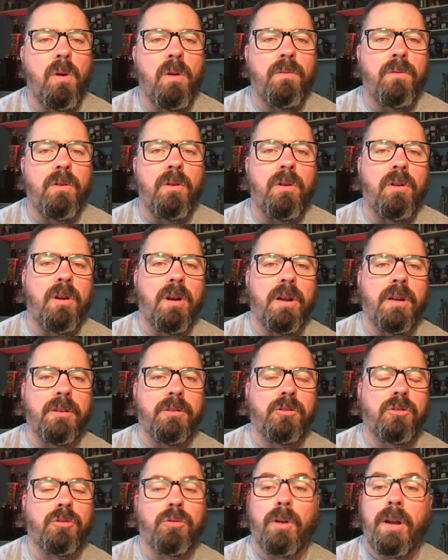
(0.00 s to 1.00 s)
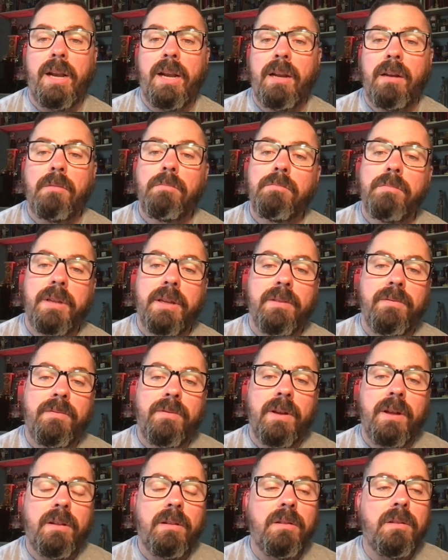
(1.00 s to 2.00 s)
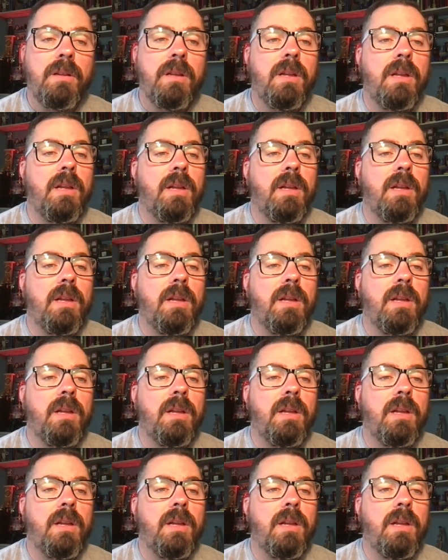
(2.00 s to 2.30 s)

over a tree that fell.